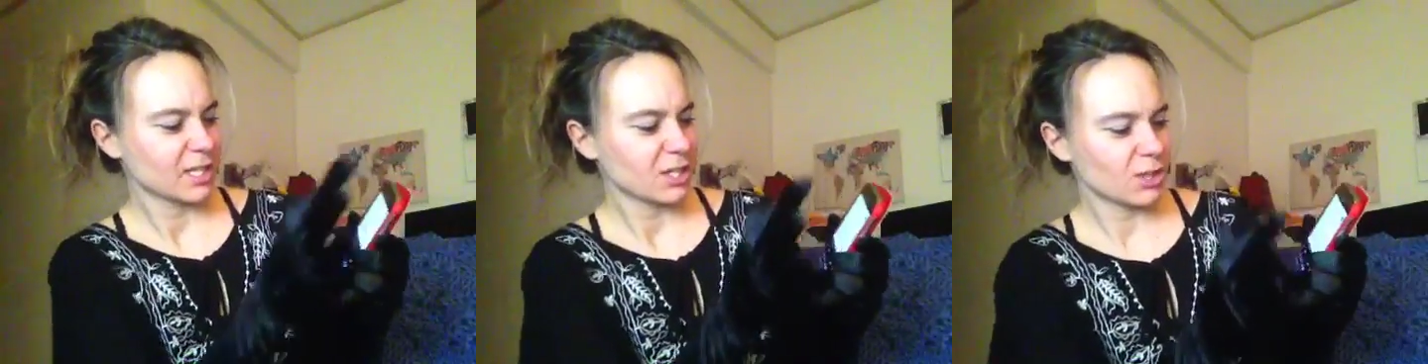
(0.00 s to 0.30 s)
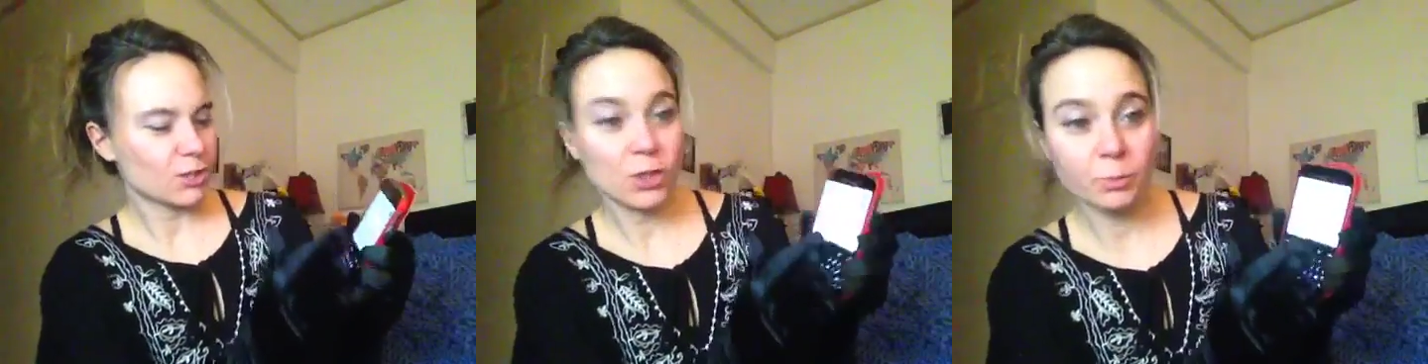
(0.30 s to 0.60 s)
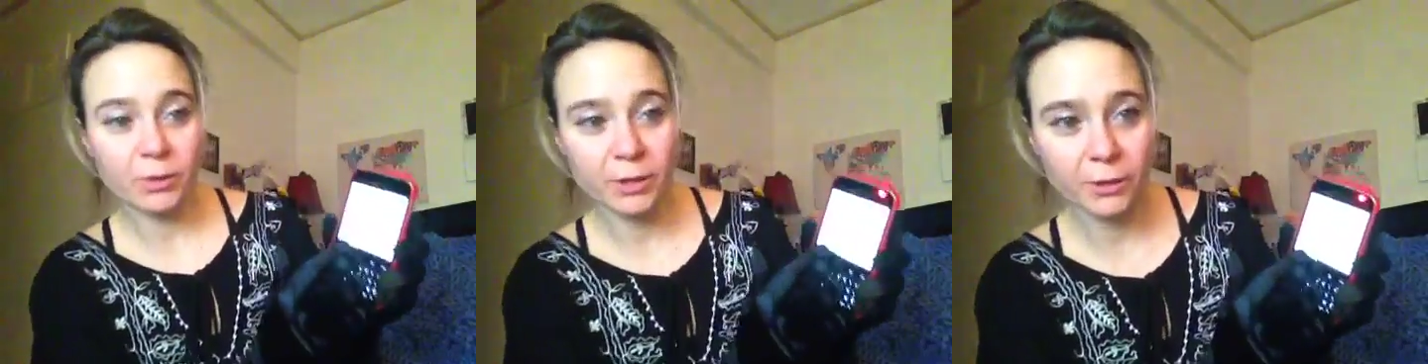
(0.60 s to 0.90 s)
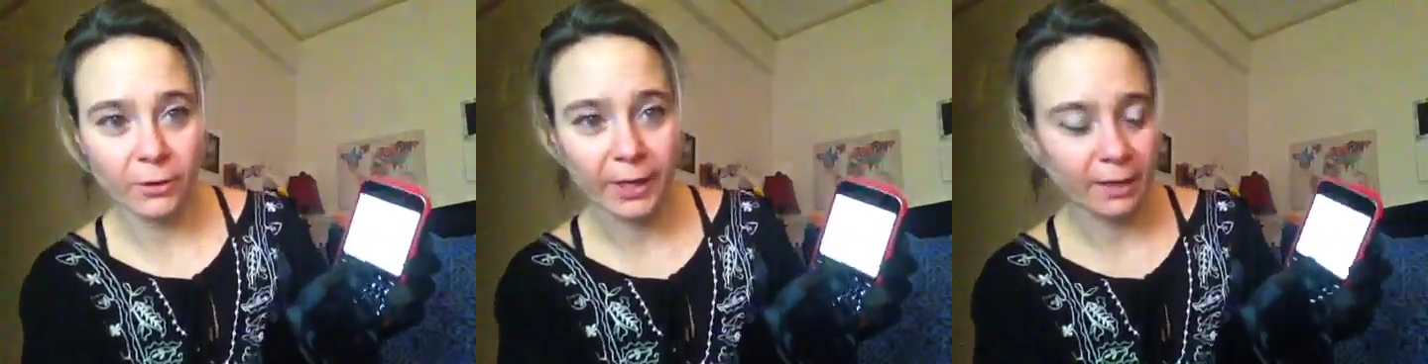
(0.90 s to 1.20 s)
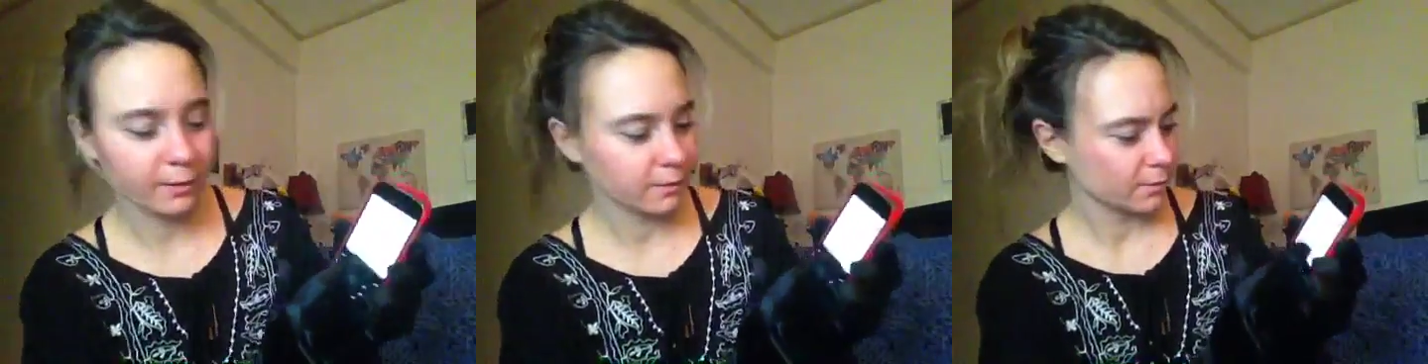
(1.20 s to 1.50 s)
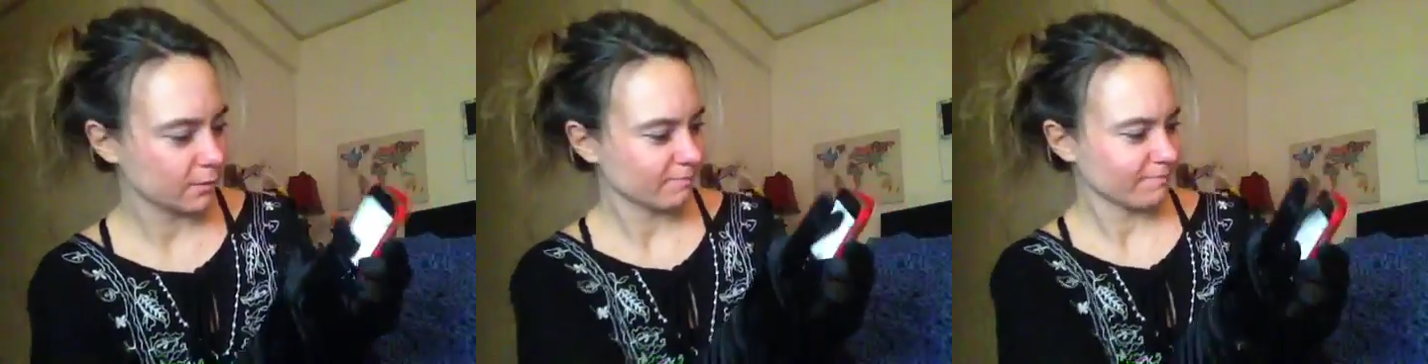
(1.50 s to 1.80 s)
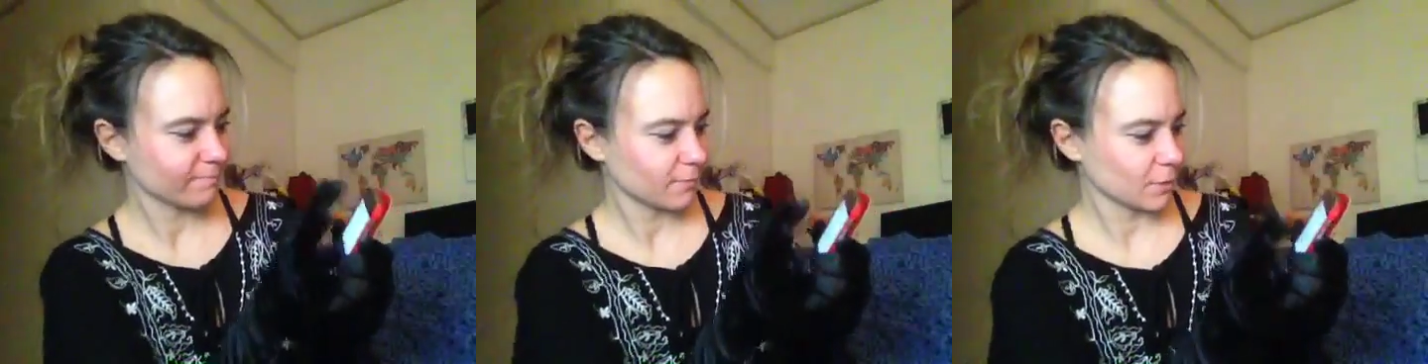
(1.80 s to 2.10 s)
Super annoying.
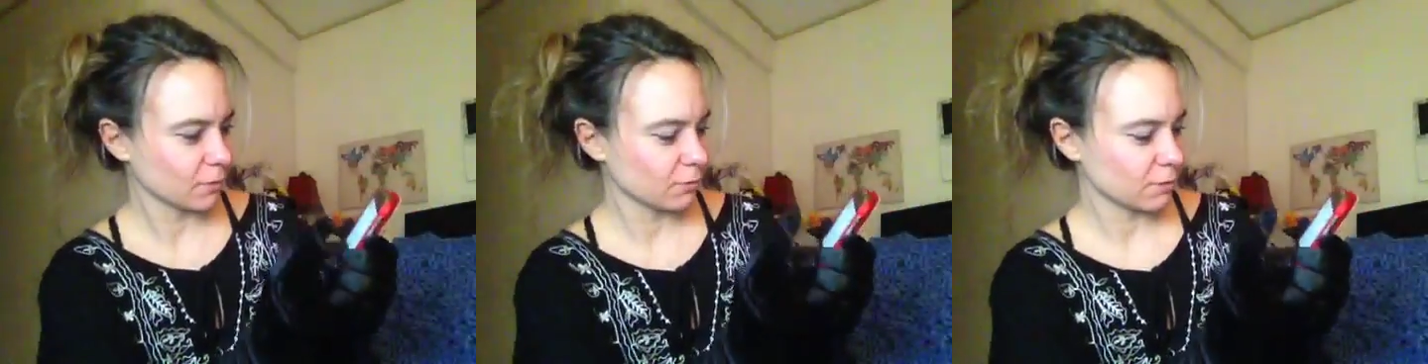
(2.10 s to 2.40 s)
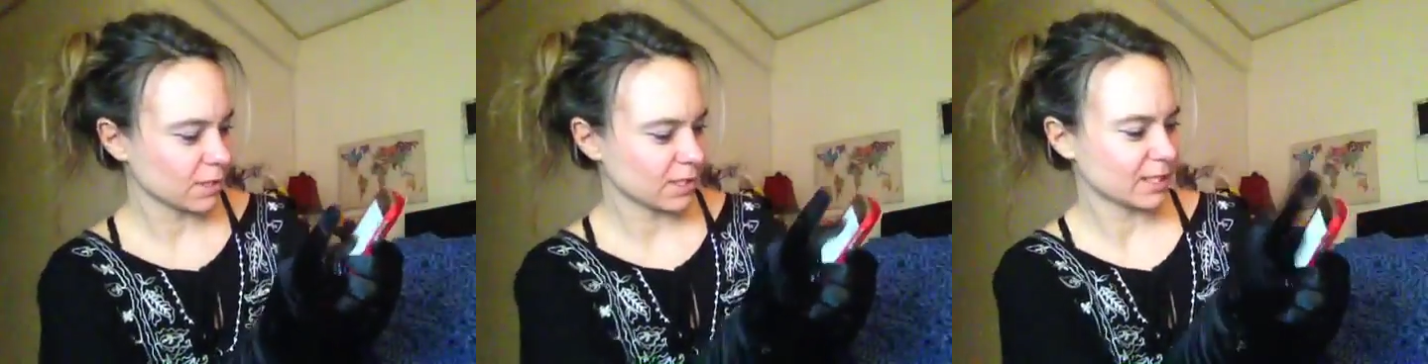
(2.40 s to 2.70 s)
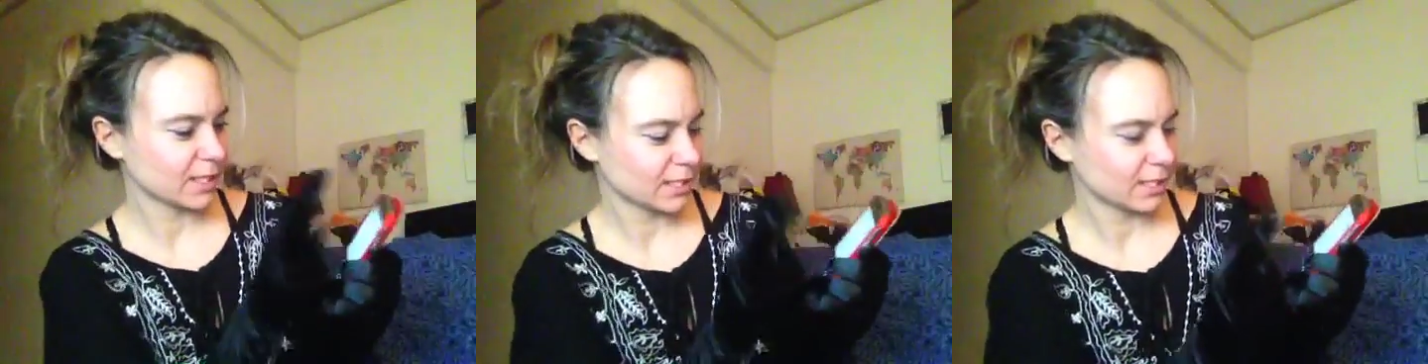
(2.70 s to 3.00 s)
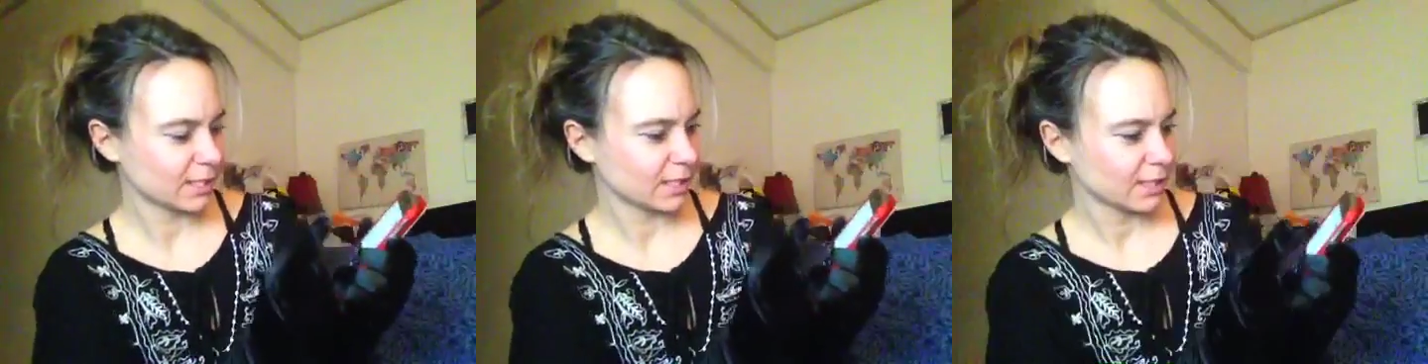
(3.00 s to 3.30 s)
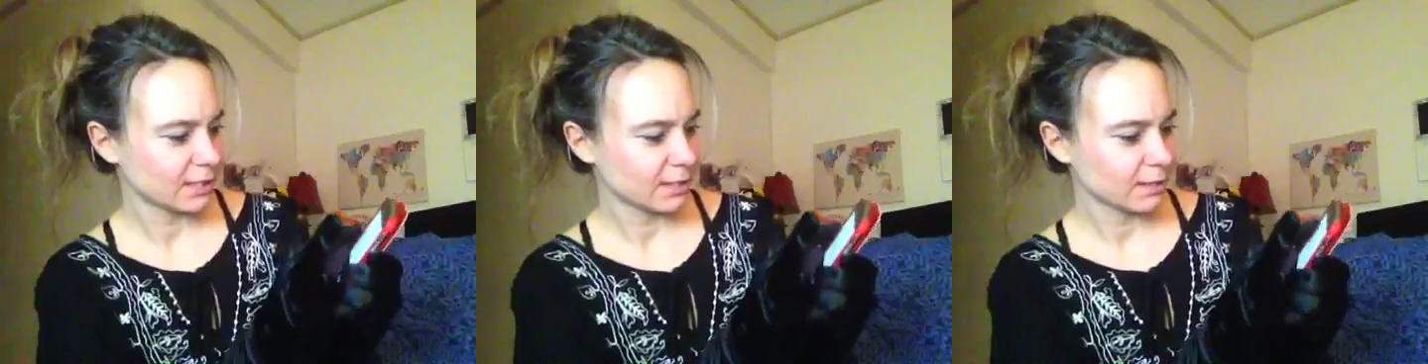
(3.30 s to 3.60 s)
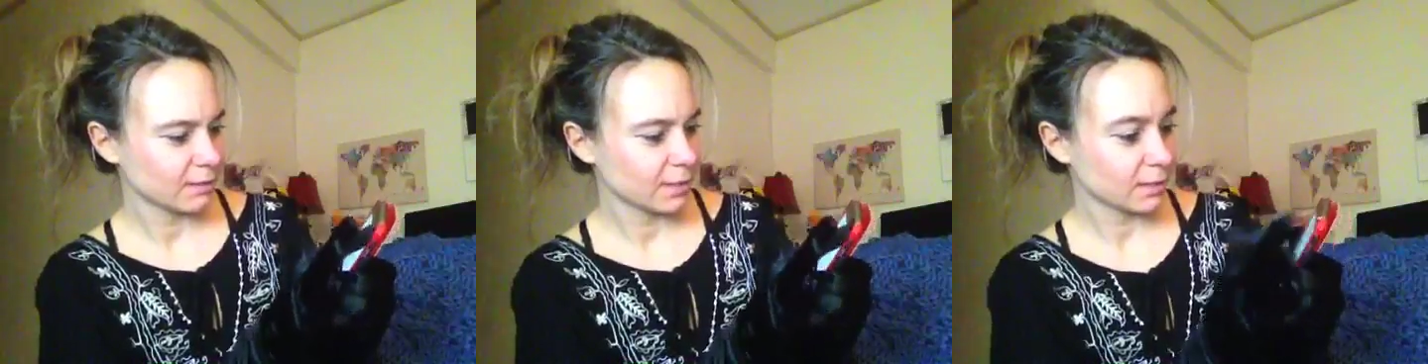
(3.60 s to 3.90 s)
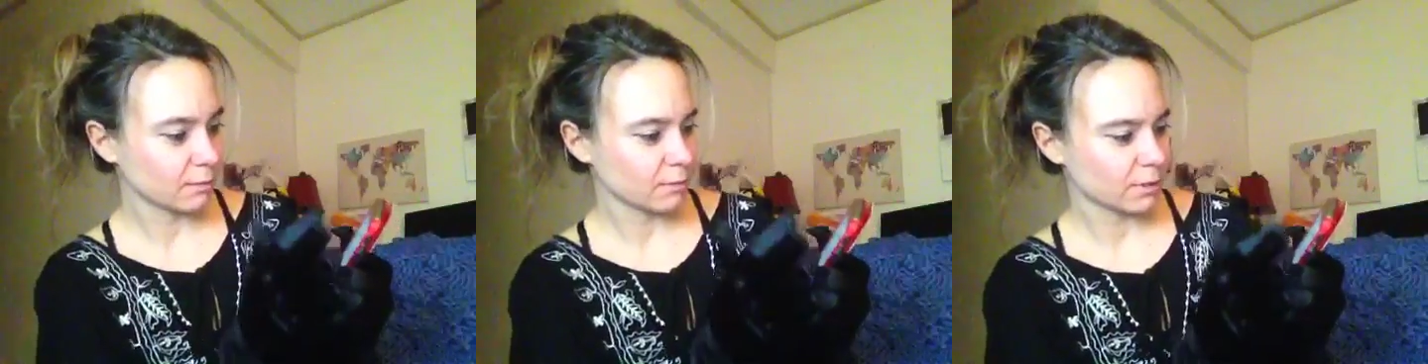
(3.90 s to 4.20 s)
Oh.
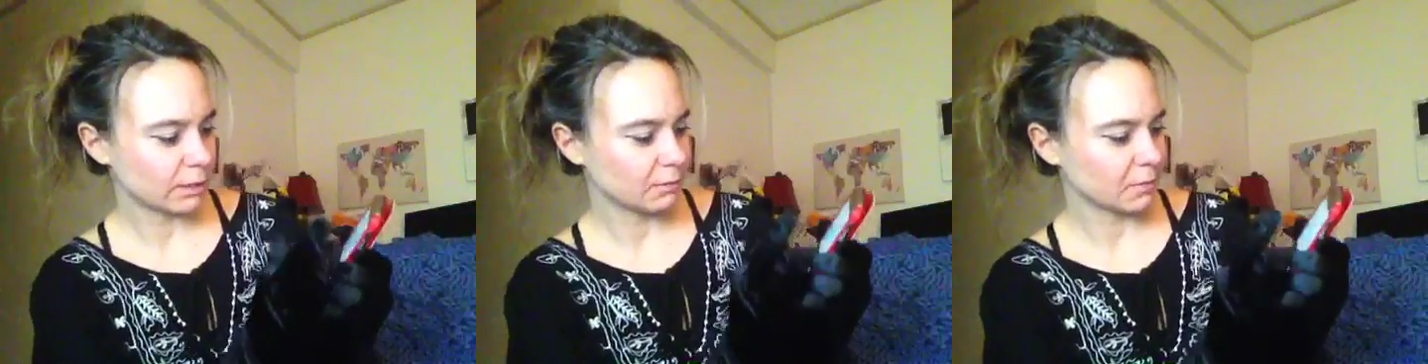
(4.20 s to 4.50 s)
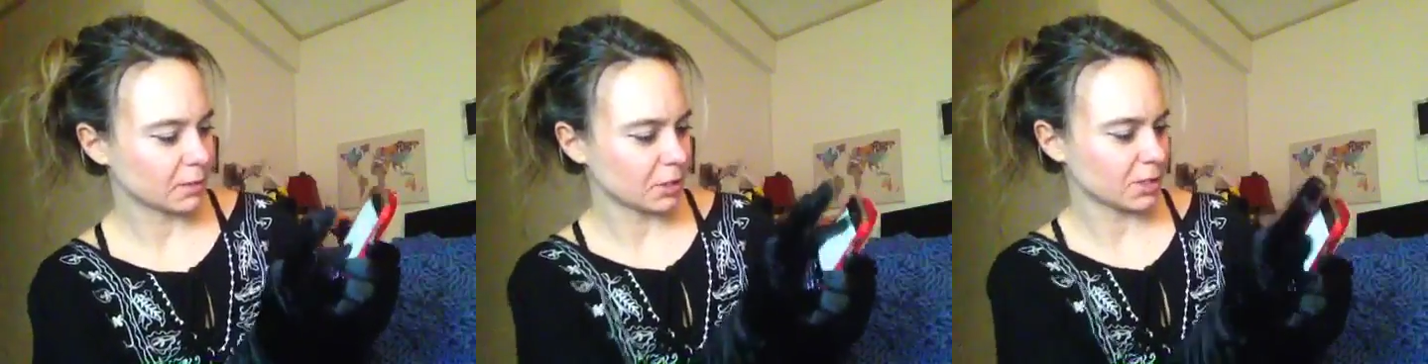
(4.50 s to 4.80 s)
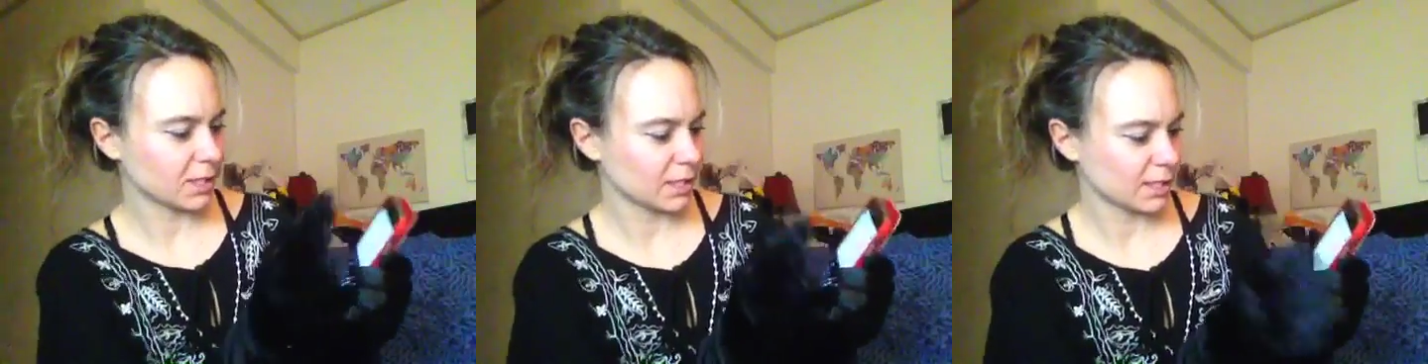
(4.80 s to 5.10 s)
Someone sending me messages.